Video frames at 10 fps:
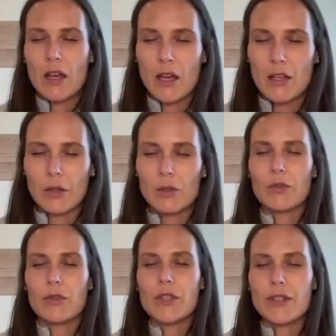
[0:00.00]
And
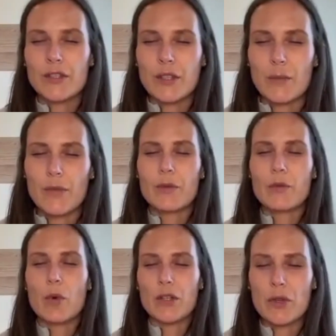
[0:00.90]
also this is something we
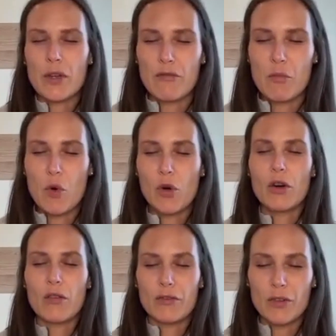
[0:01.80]
want to have more
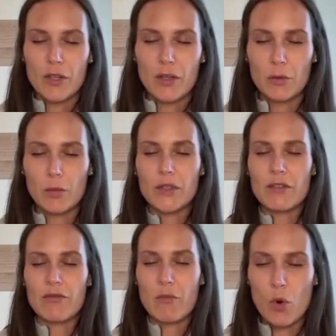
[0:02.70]
of. We want to
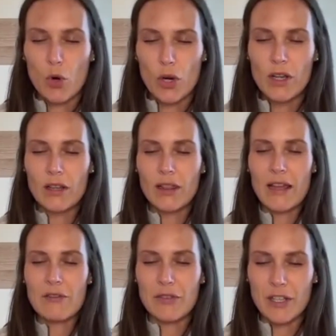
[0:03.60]
have more
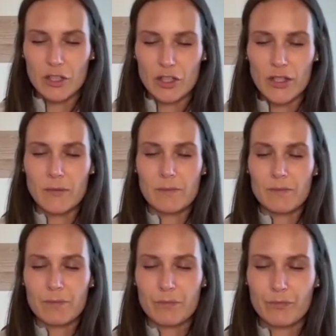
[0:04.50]
life energy
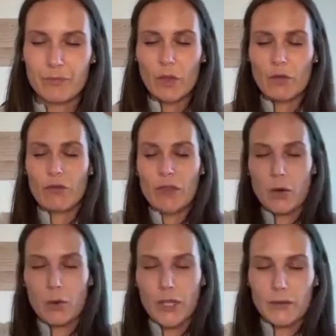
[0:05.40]

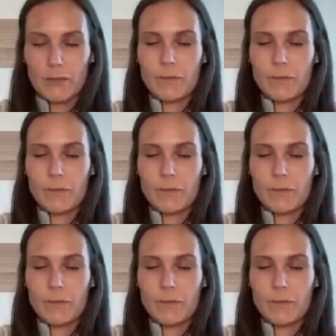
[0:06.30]
flowing.